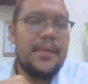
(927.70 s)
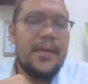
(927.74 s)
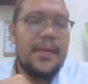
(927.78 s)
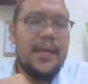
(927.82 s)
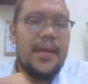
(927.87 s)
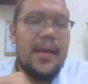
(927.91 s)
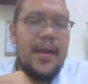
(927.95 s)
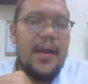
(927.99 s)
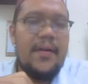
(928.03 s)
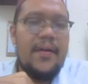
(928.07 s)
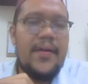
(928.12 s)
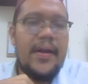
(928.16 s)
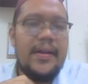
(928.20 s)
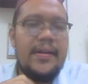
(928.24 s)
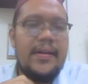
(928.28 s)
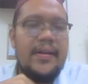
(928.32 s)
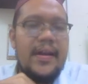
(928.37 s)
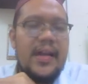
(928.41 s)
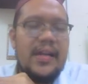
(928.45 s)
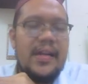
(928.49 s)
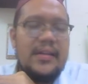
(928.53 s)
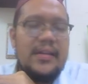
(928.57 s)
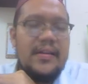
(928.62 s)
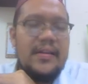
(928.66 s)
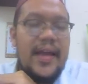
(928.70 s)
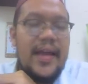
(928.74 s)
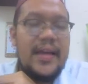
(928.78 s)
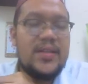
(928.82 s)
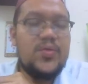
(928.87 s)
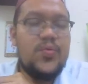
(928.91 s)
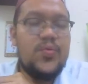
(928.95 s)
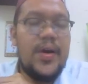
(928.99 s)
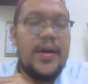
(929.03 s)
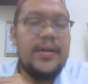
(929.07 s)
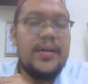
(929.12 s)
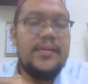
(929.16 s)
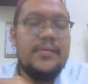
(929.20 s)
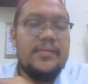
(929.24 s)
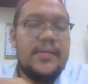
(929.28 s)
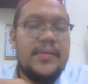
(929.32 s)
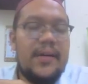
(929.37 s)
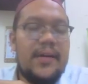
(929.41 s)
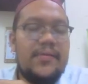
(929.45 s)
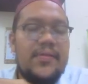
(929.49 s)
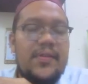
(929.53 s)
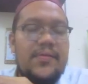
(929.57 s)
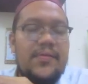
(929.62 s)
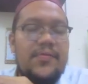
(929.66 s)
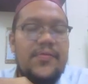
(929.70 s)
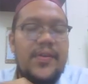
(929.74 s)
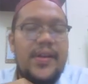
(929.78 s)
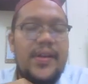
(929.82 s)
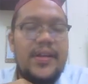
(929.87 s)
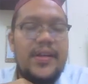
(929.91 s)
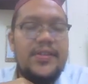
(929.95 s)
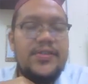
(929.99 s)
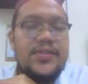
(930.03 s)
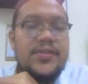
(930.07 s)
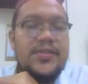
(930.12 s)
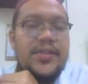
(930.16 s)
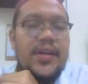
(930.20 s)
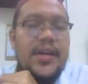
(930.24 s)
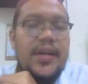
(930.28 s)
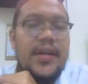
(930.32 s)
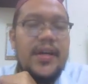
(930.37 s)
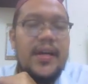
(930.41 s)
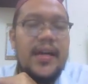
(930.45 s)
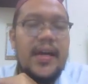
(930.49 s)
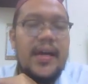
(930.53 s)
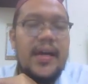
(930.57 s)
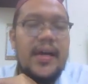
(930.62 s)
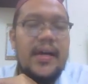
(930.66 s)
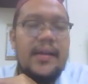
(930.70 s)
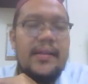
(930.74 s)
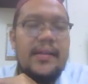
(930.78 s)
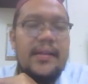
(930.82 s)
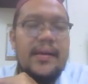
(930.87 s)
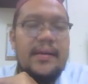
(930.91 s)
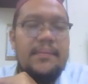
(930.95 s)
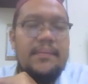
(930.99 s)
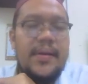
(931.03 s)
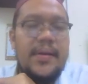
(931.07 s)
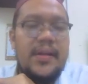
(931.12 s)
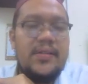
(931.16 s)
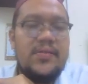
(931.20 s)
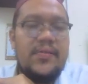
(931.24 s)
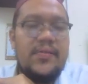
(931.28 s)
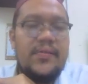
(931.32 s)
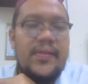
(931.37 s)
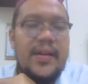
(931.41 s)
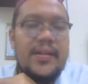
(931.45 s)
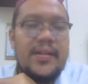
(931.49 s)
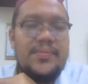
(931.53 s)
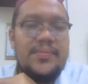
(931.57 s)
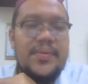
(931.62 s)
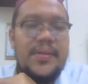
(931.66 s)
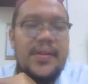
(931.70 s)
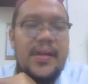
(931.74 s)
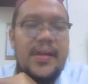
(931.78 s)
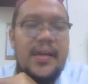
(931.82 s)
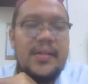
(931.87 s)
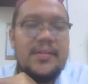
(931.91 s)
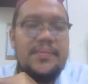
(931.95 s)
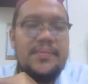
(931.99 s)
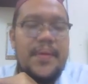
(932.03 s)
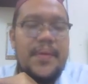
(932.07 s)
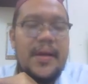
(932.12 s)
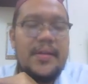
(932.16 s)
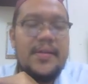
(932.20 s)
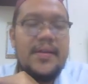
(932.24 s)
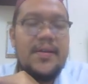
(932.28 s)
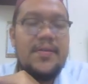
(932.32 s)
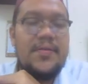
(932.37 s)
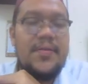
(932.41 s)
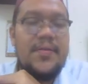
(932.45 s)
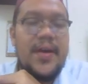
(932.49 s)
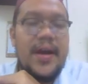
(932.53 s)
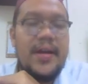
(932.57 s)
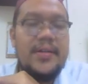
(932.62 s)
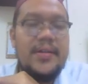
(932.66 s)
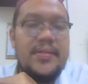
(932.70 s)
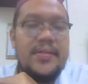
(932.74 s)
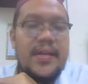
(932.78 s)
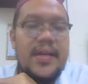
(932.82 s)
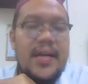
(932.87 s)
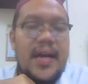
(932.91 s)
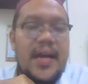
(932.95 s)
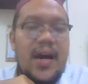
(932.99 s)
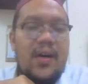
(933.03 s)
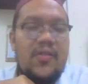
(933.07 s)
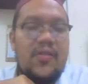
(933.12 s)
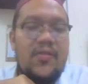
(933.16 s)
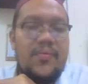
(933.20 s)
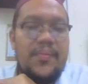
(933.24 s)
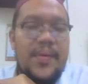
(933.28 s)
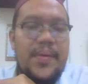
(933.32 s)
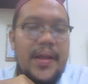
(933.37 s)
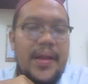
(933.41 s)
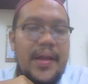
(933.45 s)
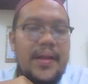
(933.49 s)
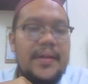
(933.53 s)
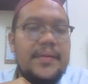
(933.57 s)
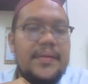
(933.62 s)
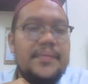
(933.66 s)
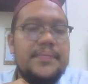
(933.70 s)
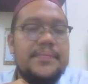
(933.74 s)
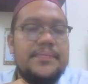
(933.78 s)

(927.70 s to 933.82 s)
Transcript: All right, the next one after finishing the minute of the last meeting is matter arising out of minute.